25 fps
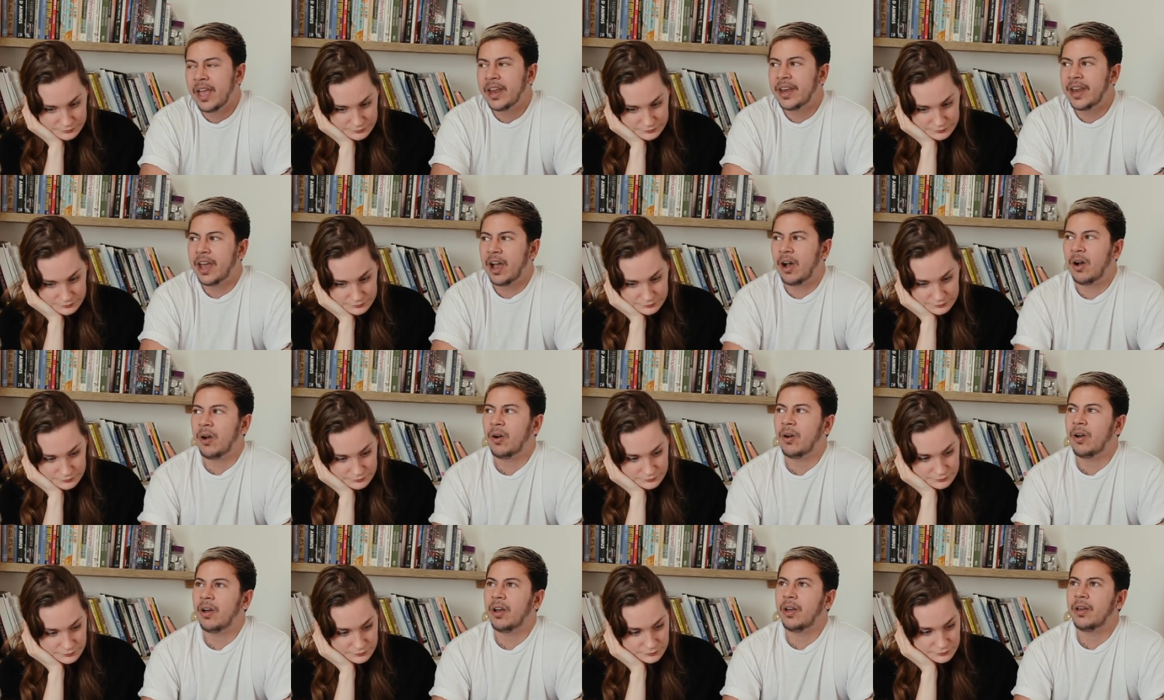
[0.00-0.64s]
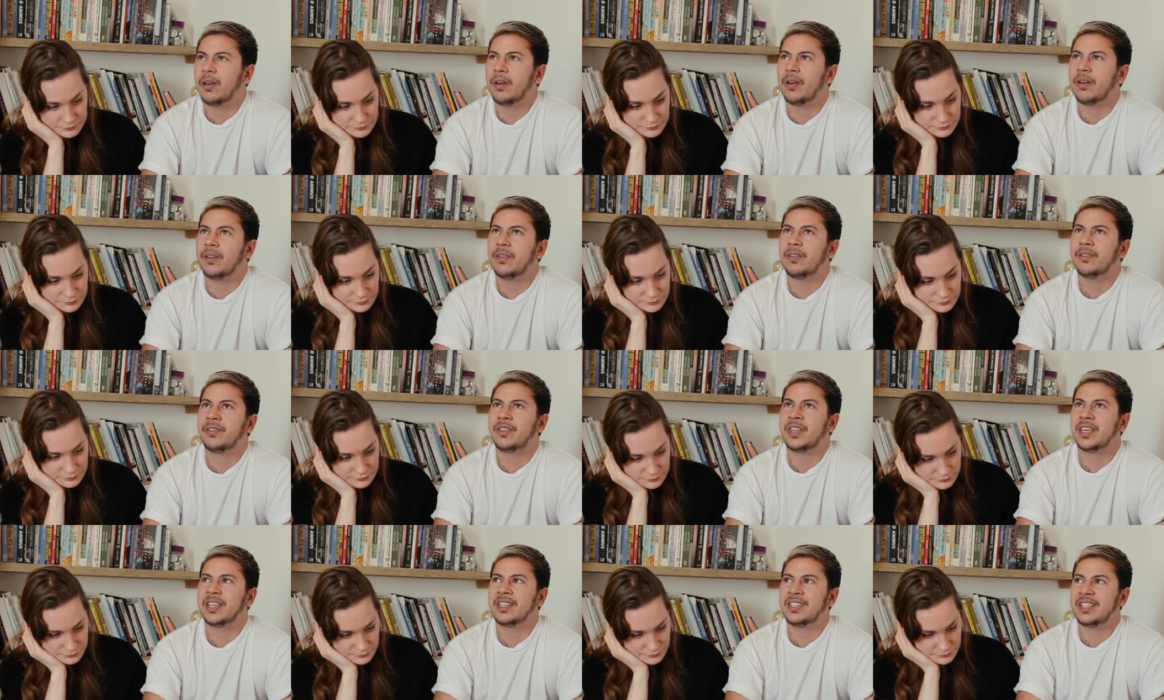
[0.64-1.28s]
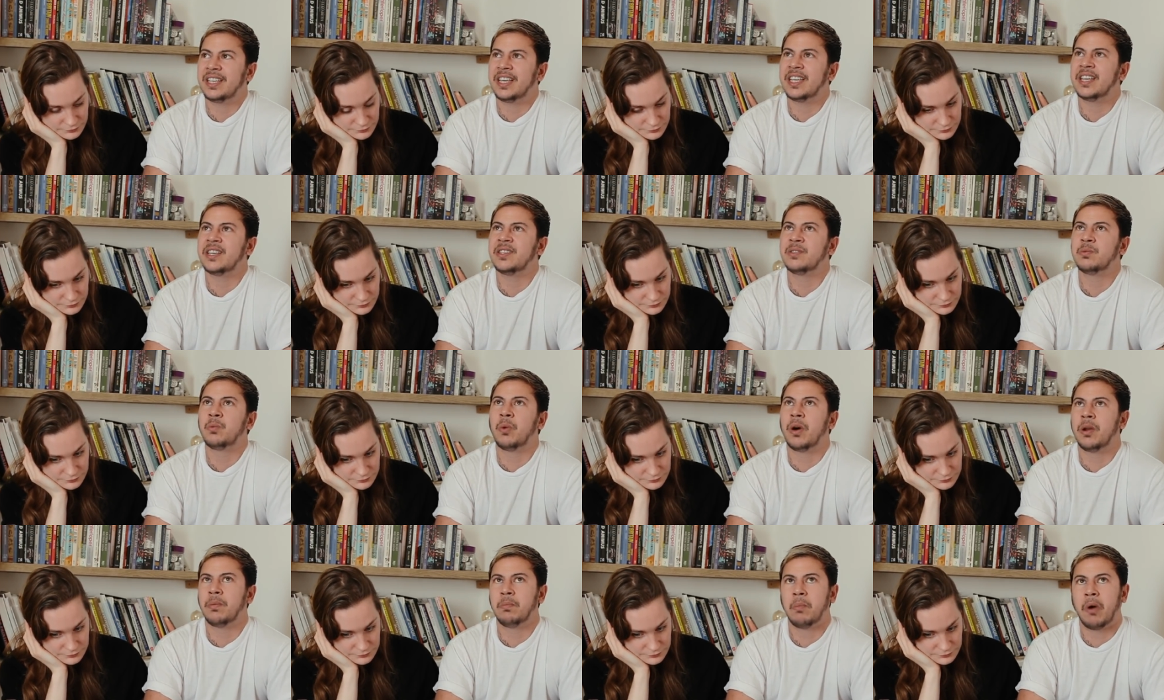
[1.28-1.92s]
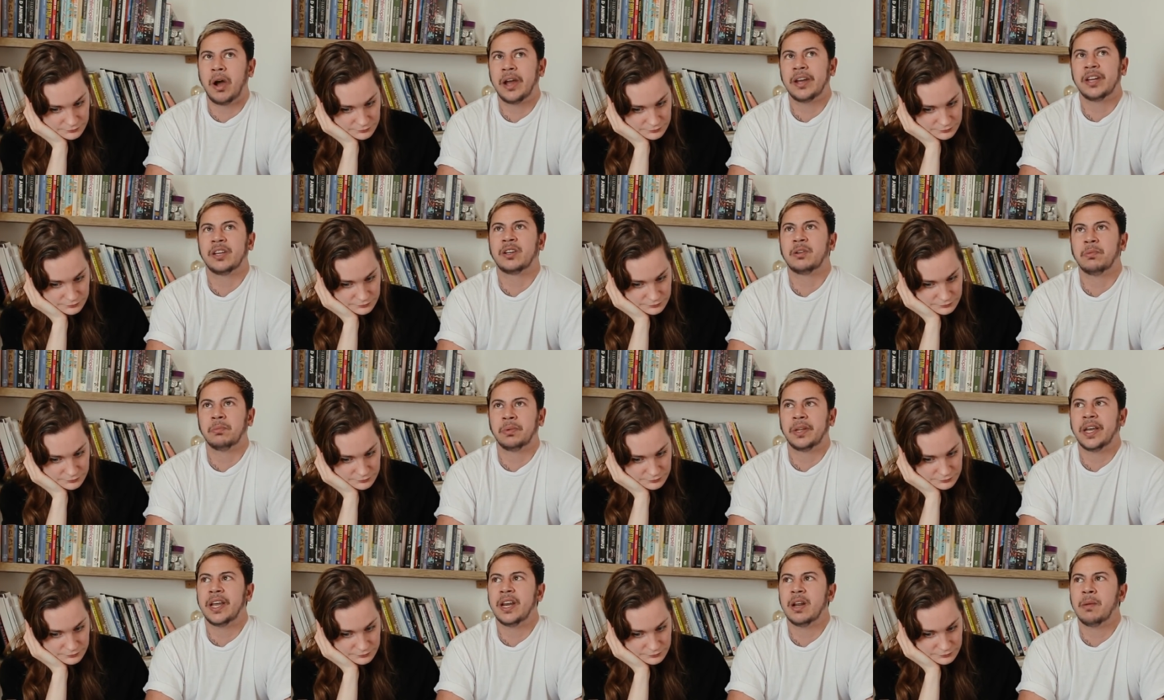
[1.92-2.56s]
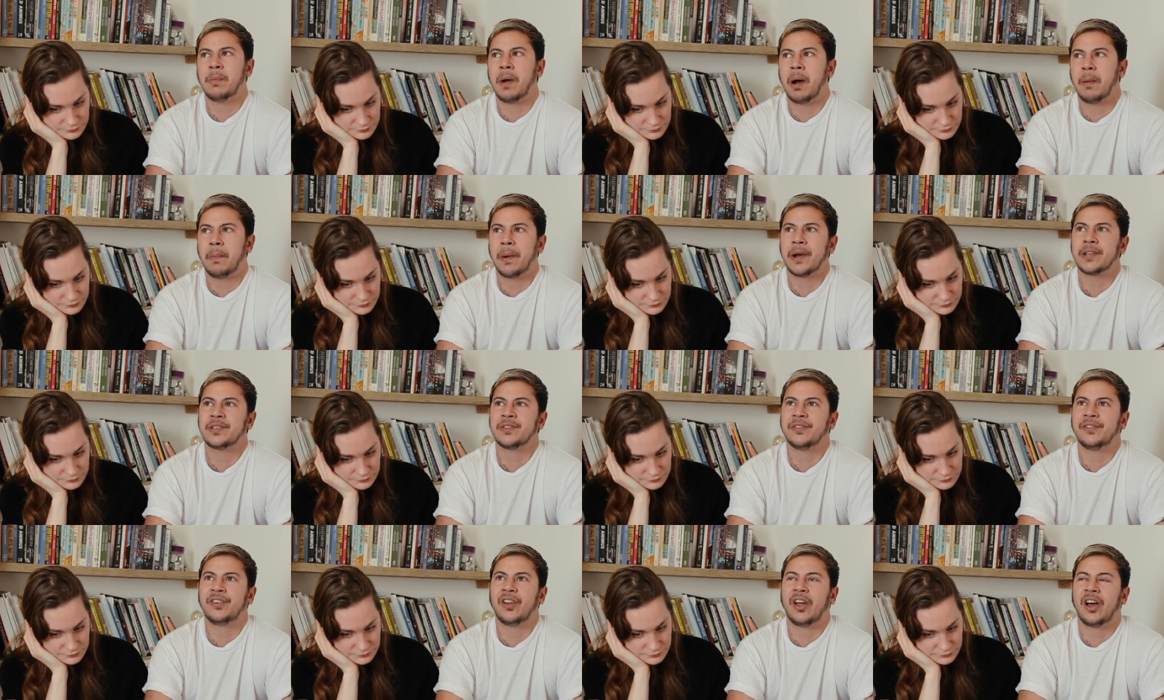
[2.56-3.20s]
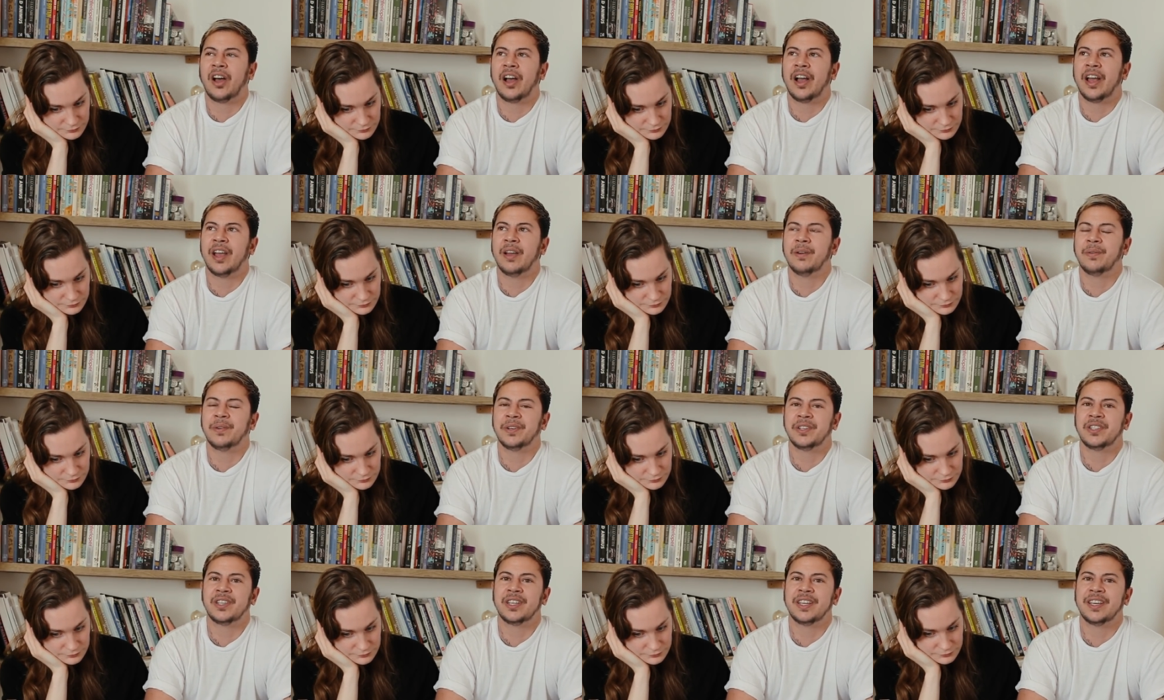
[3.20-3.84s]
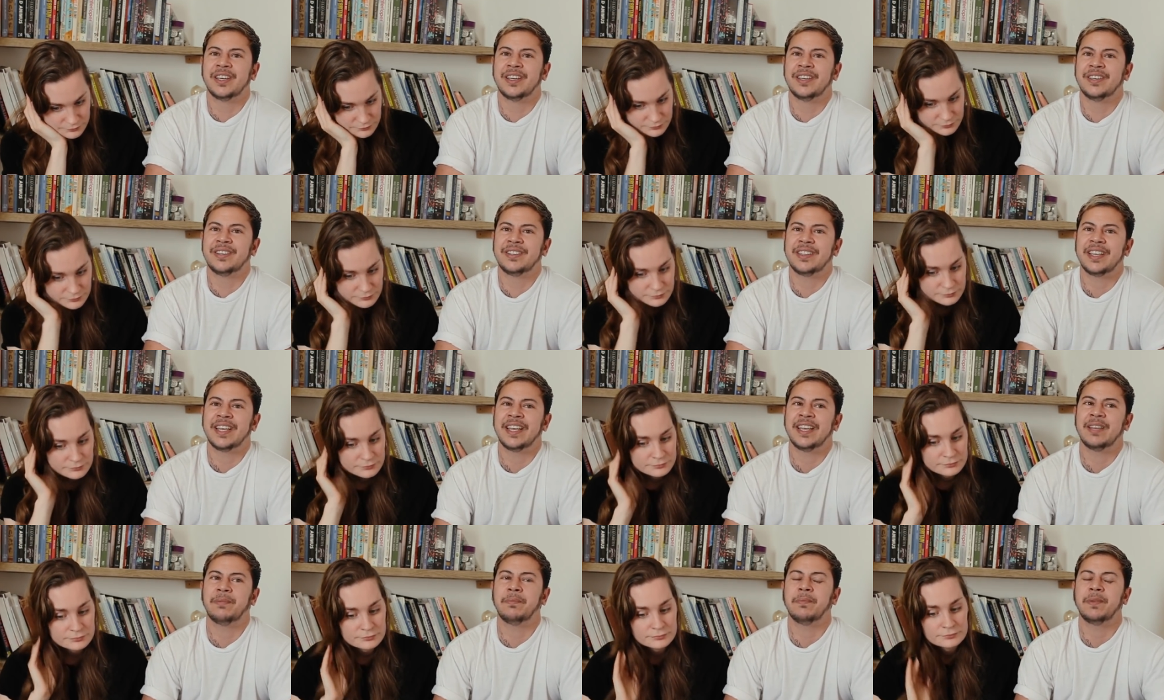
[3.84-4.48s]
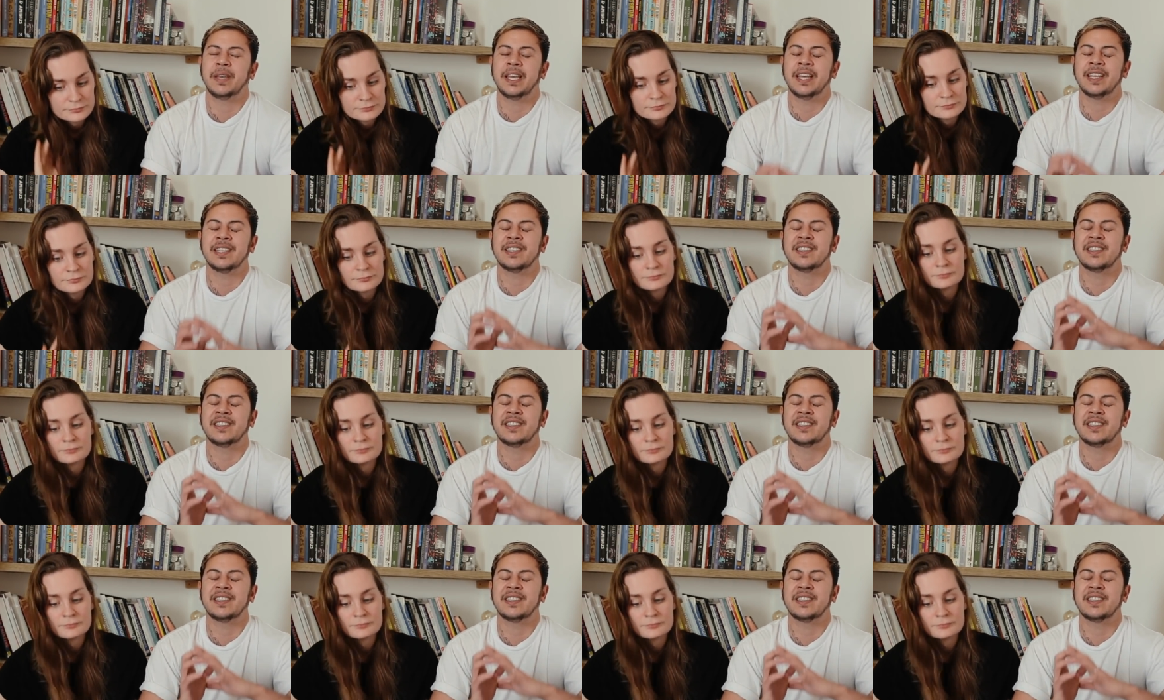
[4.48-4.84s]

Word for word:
Speaker 1: Now, this is one minor complaint about Butterfly, which is it it's